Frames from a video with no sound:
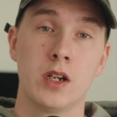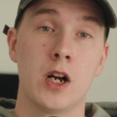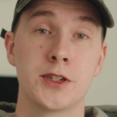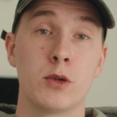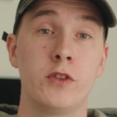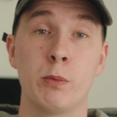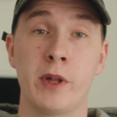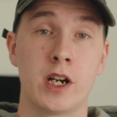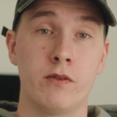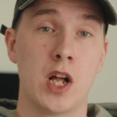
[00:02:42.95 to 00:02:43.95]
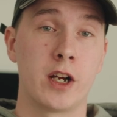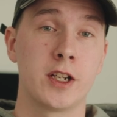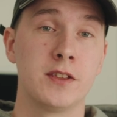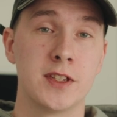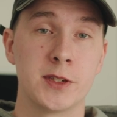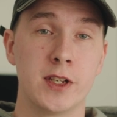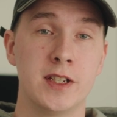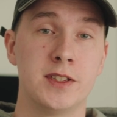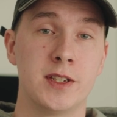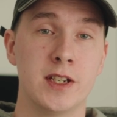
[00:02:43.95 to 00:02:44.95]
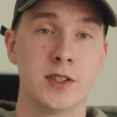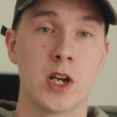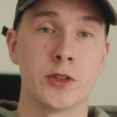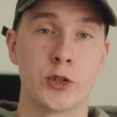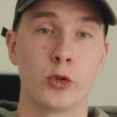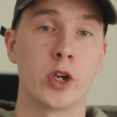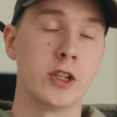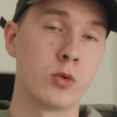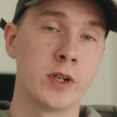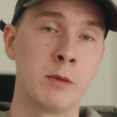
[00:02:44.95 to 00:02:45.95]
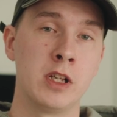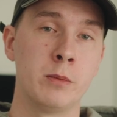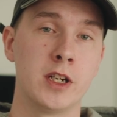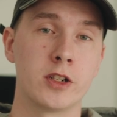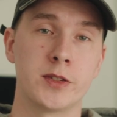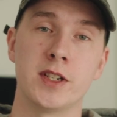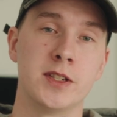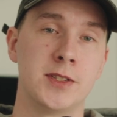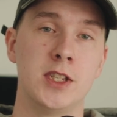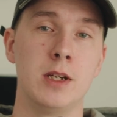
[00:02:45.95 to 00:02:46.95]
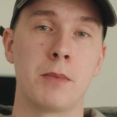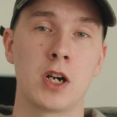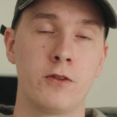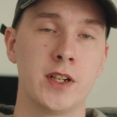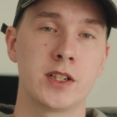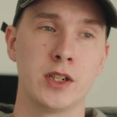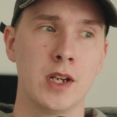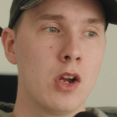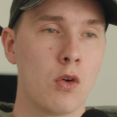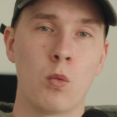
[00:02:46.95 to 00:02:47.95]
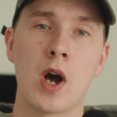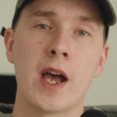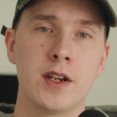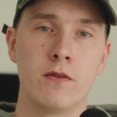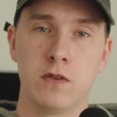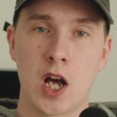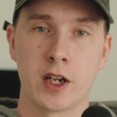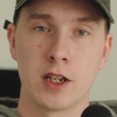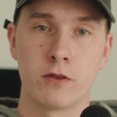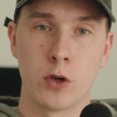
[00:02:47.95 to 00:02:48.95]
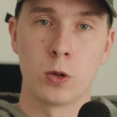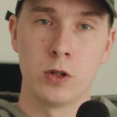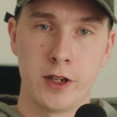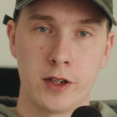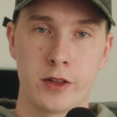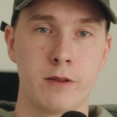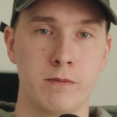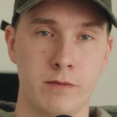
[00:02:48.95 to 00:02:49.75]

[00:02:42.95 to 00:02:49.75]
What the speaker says: Also, if you plan on vlogging, this lens is also great. 20mm is the perfect wide vlogging focal length.